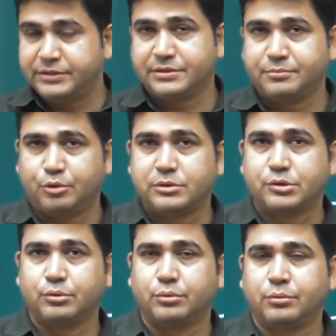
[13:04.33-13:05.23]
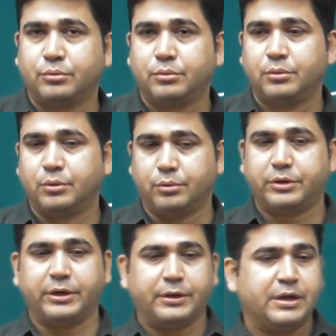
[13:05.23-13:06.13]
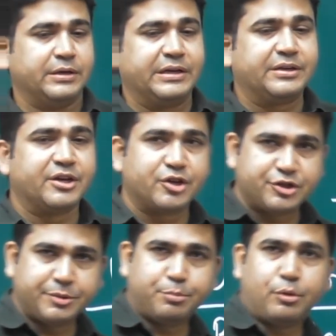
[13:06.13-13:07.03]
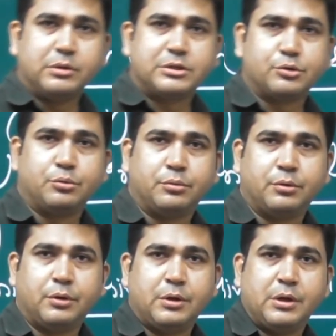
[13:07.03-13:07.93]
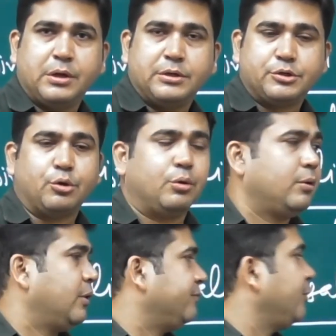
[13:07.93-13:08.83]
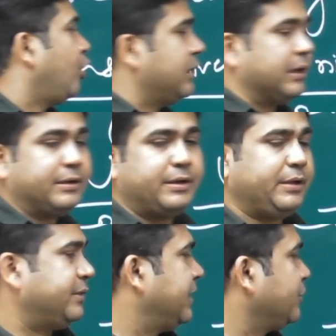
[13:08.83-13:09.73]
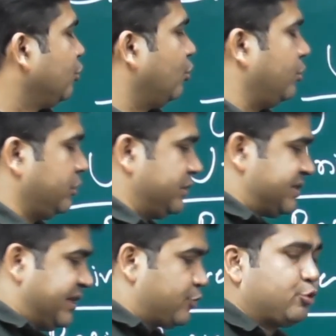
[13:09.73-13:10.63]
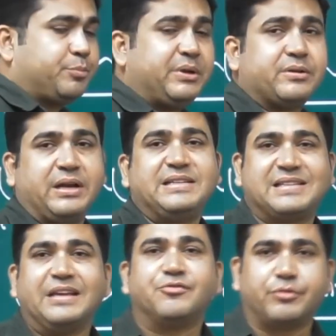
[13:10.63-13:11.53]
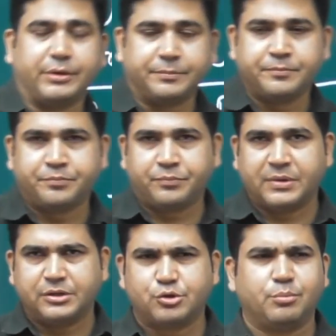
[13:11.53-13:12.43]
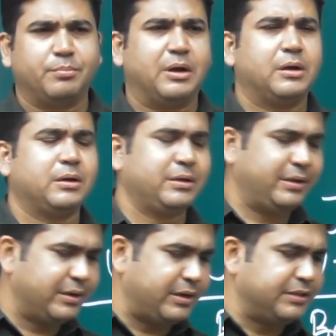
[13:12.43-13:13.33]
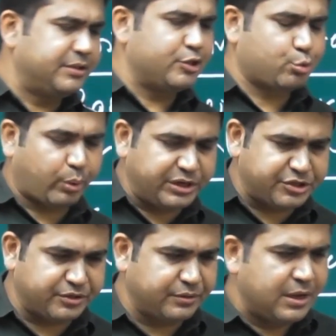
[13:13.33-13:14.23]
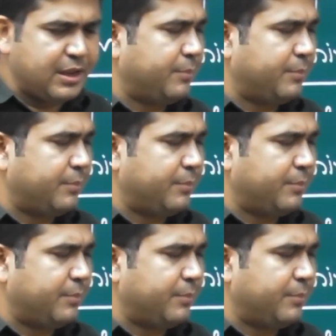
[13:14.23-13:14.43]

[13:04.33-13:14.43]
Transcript: also, okay, dictatorship also. So we all agree that no, a state should be right centric. So here in this question, by